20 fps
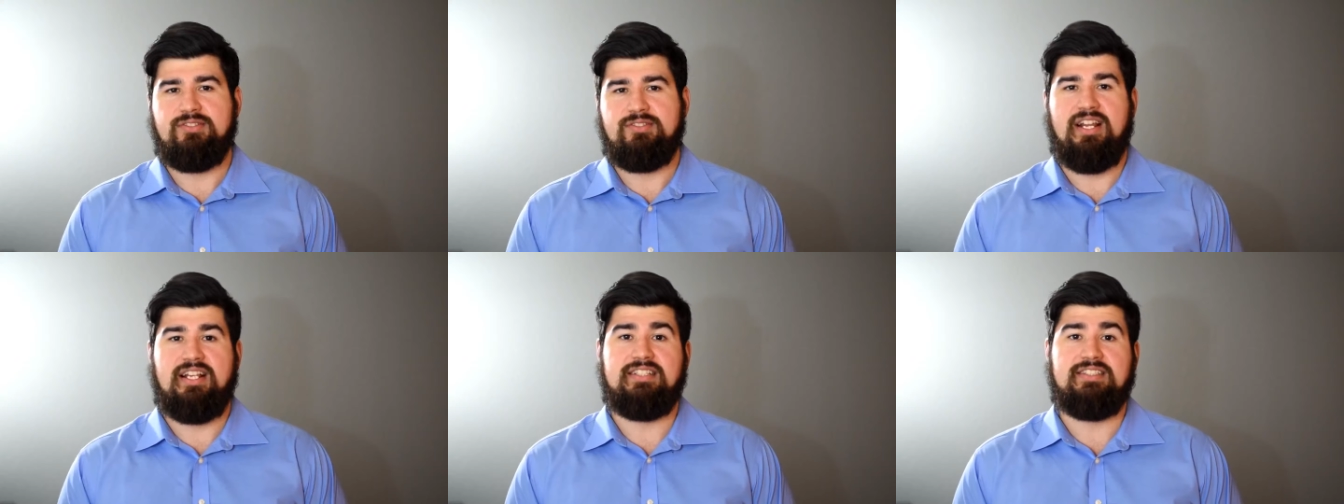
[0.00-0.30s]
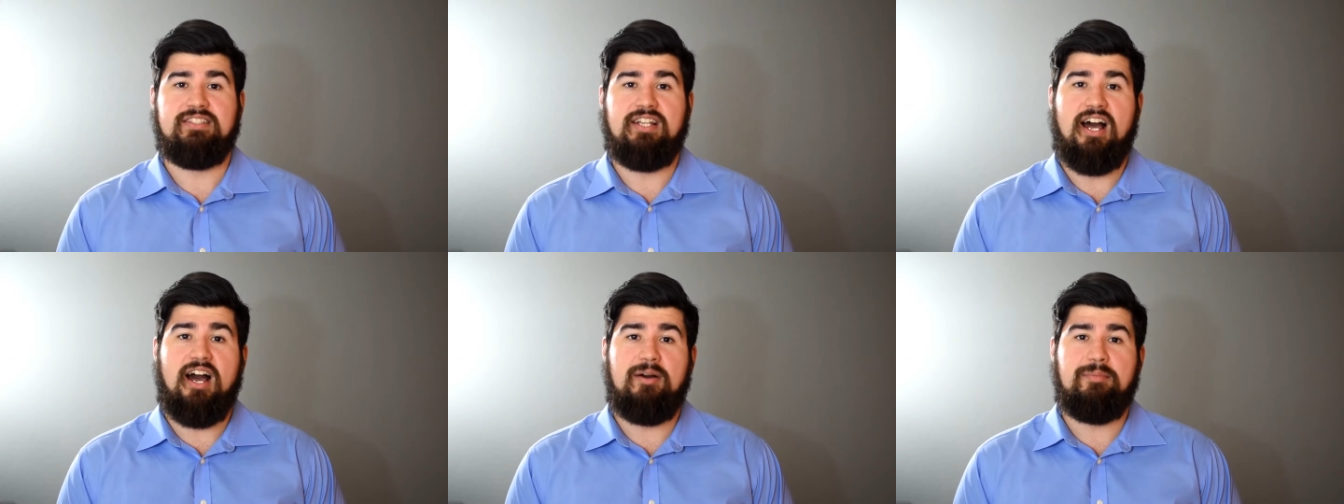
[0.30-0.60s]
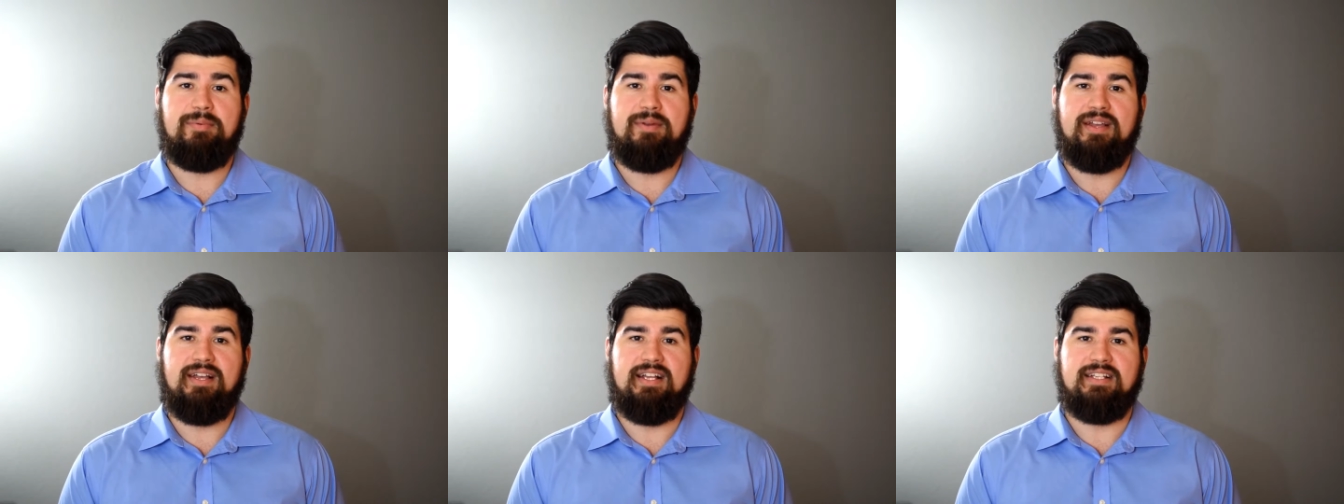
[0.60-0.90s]
Today's
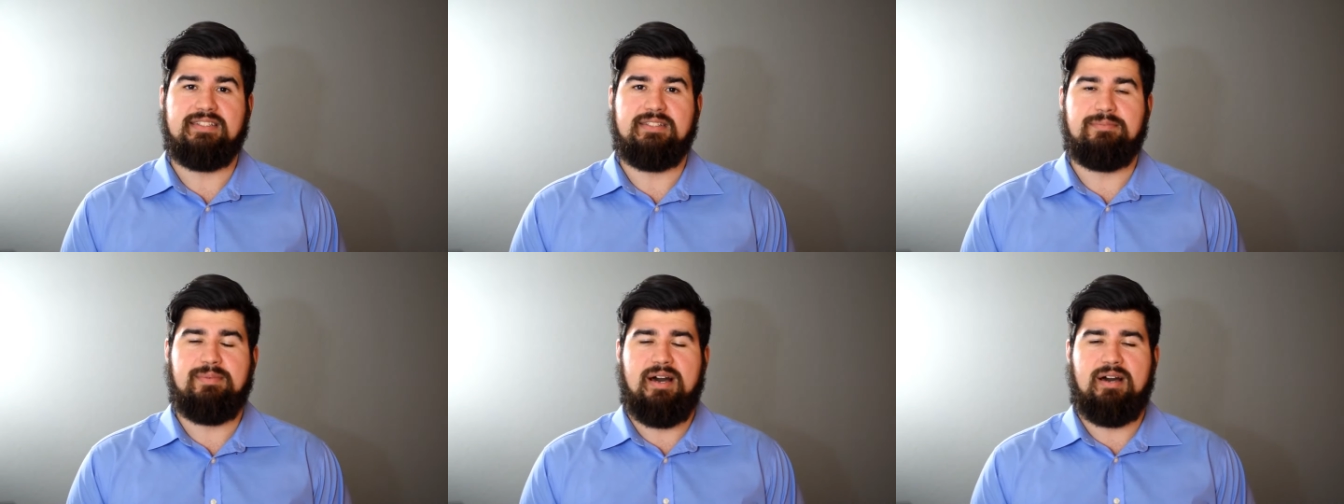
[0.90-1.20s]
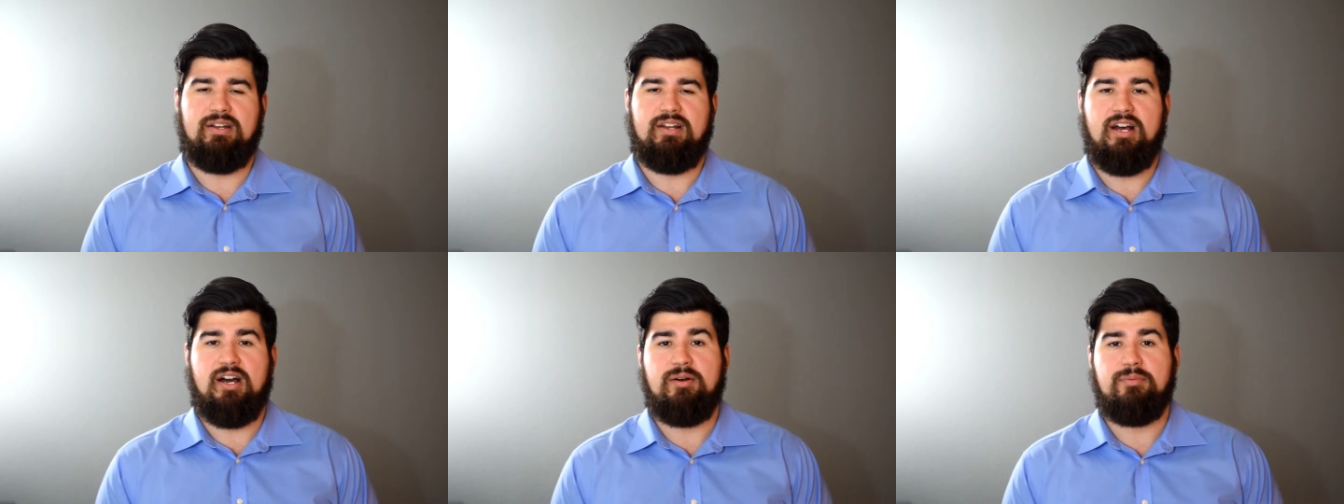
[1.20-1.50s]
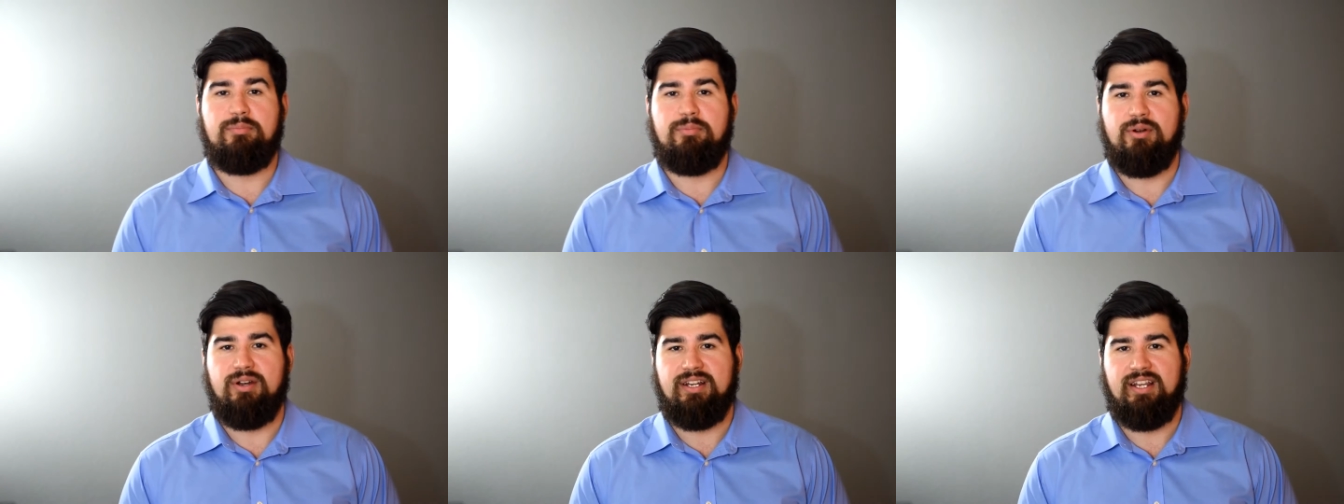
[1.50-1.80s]
topic is about
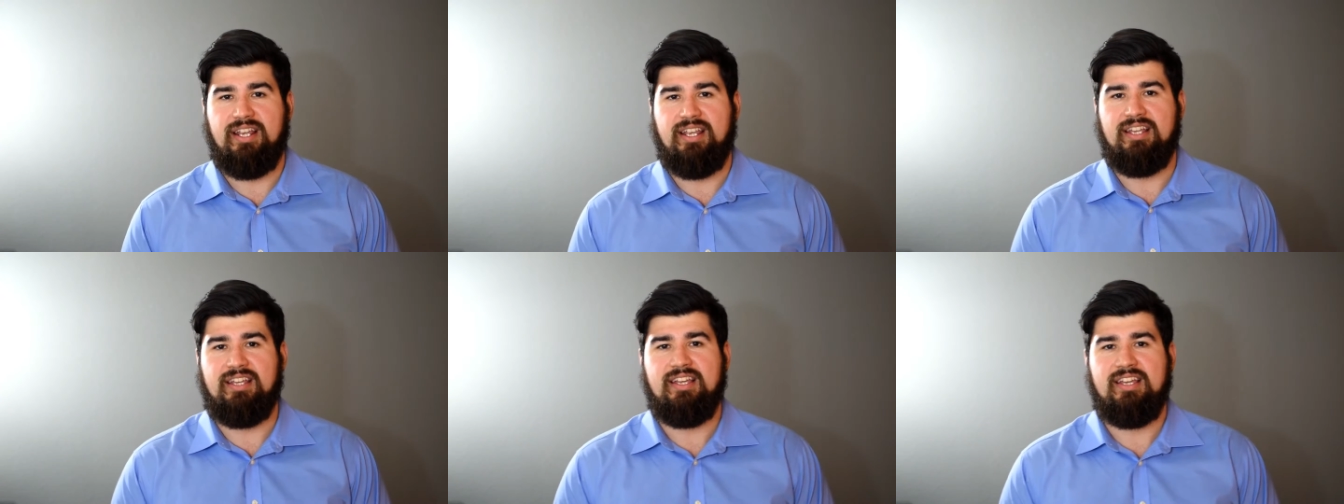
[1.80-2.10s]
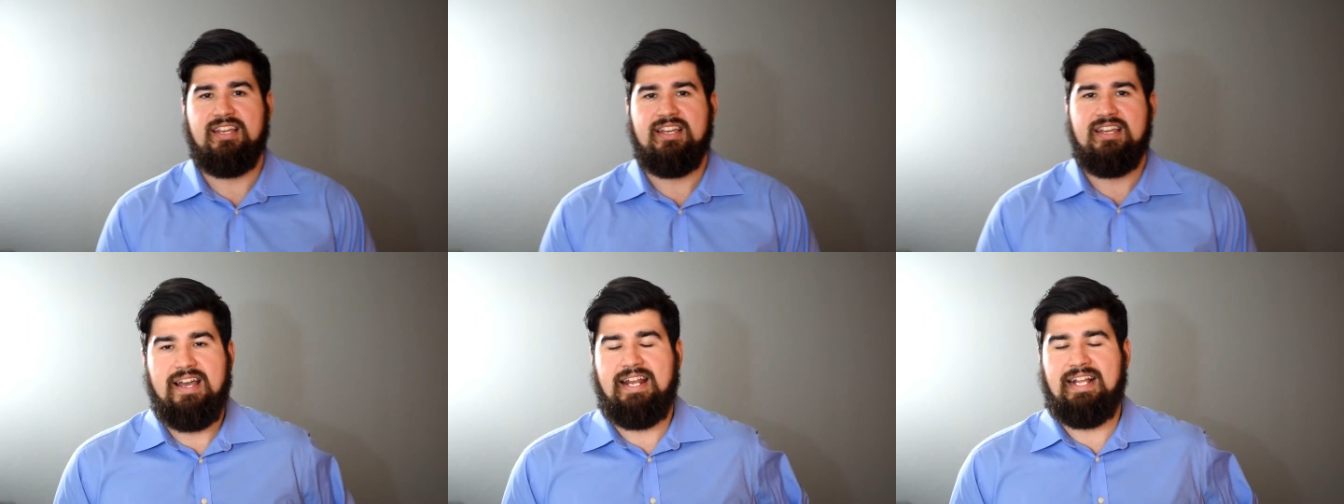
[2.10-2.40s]
upbringing.